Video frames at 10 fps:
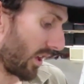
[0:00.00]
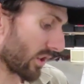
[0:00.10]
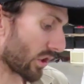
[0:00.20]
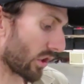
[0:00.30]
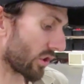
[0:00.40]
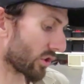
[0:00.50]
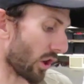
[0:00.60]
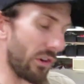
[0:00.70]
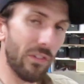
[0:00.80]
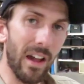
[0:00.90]

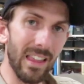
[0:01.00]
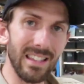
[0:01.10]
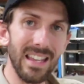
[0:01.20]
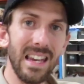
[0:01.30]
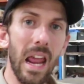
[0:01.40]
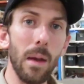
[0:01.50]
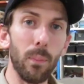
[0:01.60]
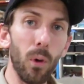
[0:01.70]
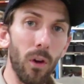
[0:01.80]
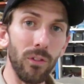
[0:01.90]
So far that's a net
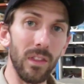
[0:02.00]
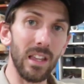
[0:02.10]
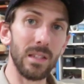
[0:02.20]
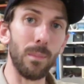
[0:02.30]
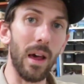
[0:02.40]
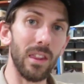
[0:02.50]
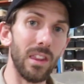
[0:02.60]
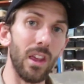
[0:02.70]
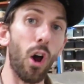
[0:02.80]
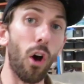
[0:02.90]
profit this month
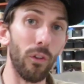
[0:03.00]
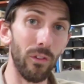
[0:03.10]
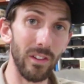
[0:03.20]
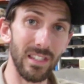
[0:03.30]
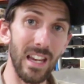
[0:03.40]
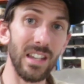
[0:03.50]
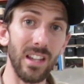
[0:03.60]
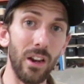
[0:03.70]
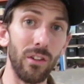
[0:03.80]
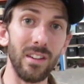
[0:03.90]
of
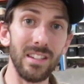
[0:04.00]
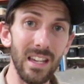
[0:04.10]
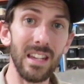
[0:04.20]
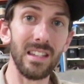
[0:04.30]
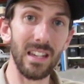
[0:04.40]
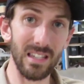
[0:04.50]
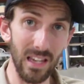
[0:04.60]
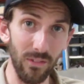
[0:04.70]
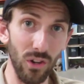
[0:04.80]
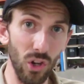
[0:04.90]

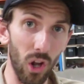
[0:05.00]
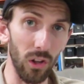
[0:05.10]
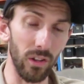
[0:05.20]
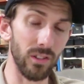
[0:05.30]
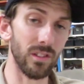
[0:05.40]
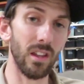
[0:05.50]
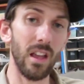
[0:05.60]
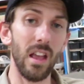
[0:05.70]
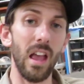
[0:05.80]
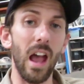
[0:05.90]
$667.
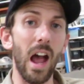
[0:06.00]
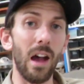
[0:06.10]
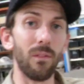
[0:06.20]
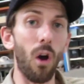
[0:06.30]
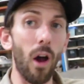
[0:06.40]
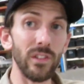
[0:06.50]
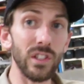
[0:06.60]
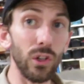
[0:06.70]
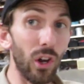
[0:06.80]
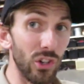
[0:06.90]
I've
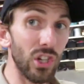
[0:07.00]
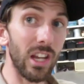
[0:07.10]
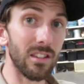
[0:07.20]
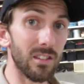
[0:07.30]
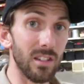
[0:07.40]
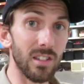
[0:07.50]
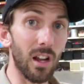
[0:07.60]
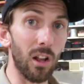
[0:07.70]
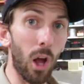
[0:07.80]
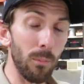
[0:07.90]
still got chickens to sell.